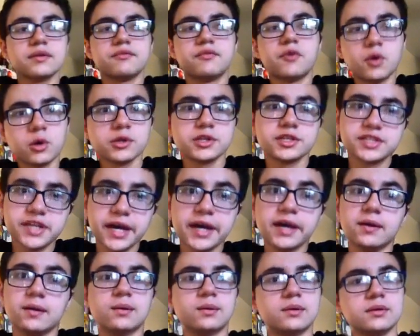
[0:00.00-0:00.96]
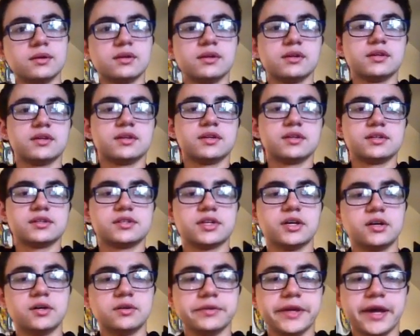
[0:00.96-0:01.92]
for the title.
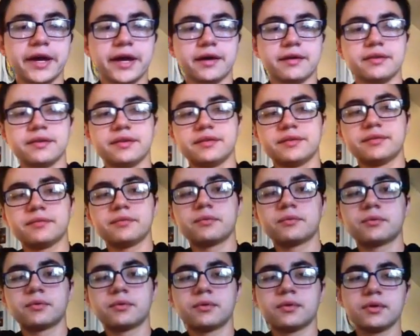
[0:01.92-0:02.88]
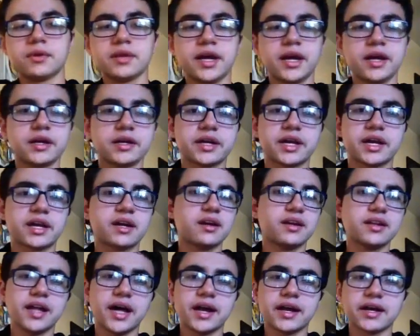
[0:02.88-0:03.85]
So yeah, a lot
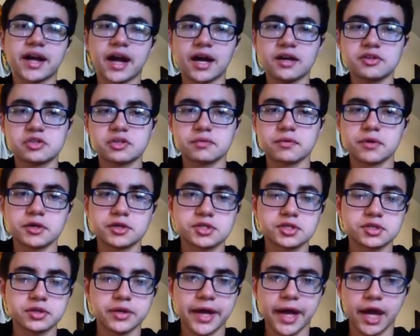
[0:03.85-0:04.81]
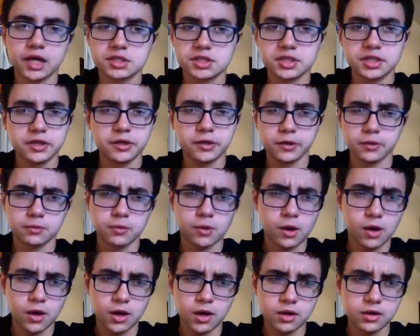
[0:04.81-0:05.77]
of controversial action here on
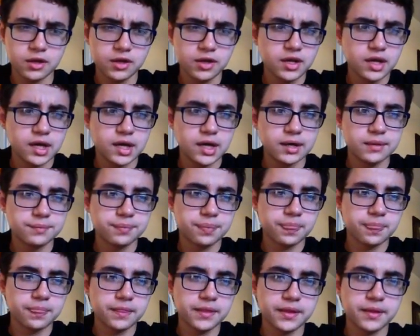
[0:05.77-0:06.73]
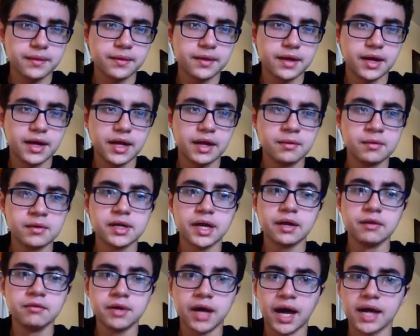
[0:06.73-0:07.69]
Raw.
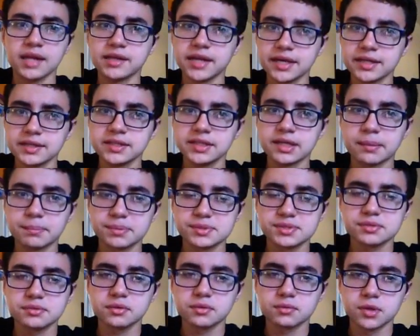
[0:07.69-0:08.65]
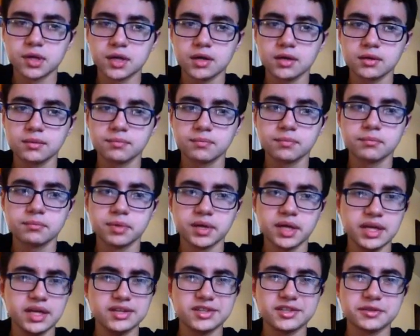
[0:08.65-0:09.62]
I liked the episode of Raw,
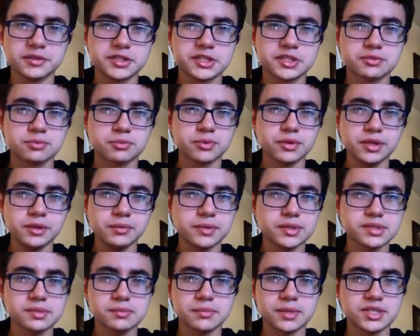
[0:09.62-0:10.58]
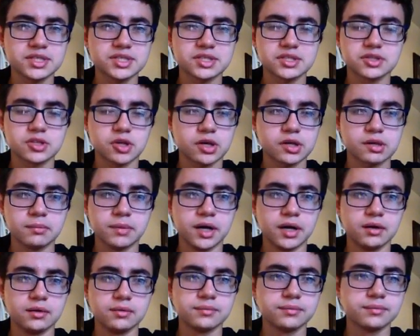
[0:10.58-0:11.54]
but there just really wasn't much to talk
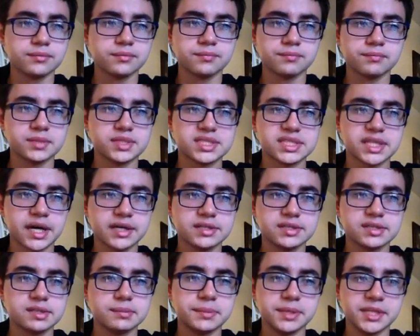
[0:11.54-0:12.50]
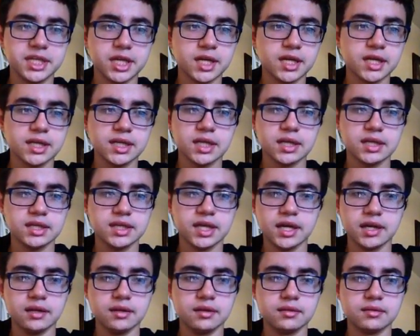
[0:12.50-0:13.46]
about besides the beginning and the
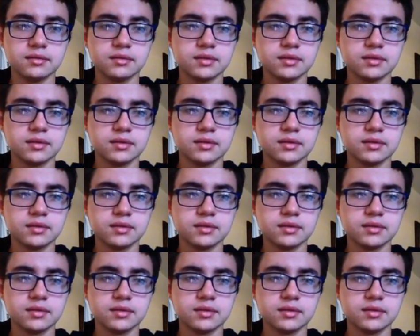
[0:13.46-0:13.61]
end,